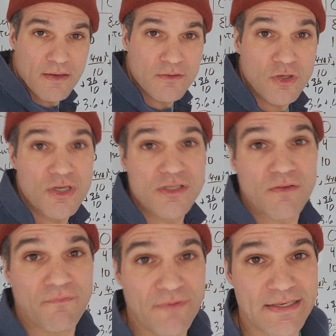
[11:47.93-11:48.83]
goodness of
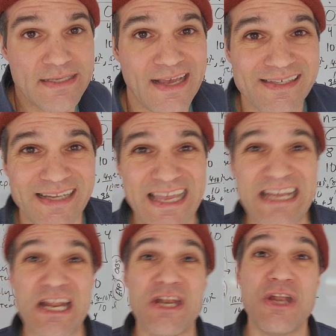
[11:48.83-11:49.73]
fit test in a
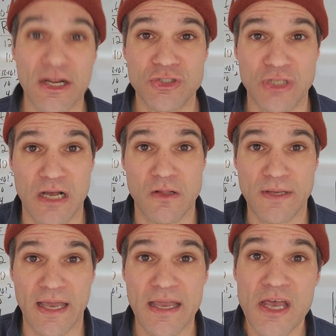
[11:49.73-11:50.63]
nutshell,
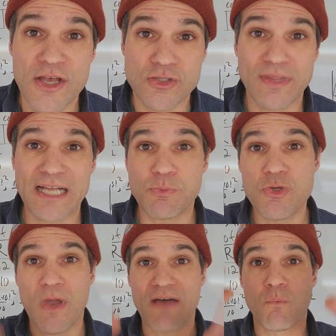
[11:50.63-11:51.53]
okay? So that's when you
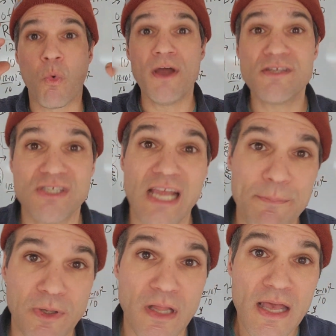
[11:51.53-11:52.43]
have one
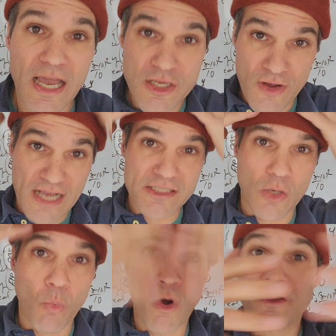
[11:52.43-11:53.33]
sample and you're asking
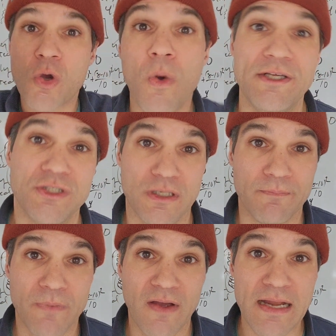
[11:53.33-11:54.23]
one question,
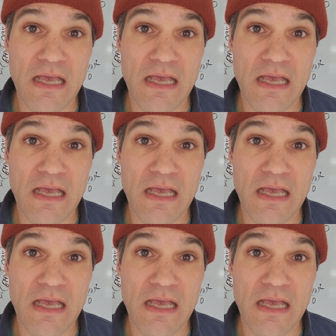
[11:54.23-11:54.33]
all right?